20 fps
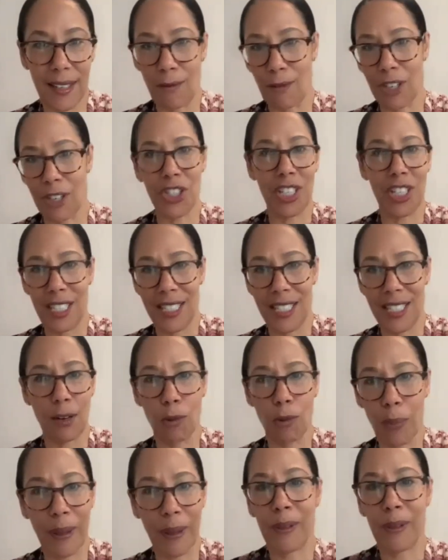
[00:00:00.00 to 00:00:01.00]
that Russia needs to get
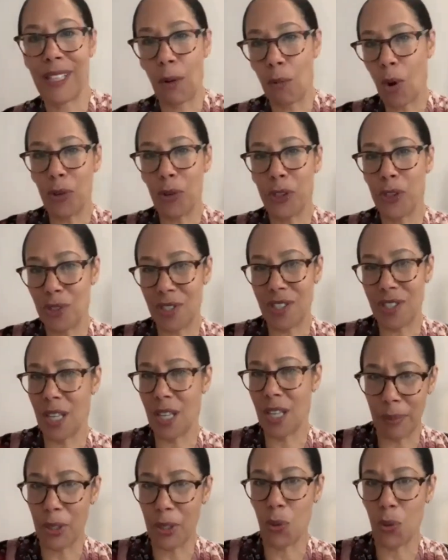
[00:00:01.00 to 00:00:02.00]
rolled back, but they won't use the
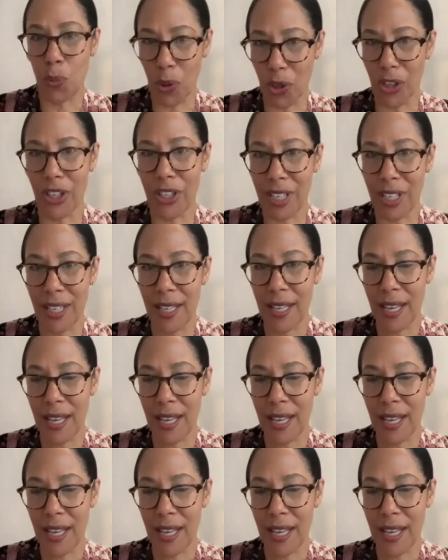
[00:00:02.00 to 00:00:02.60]
W word.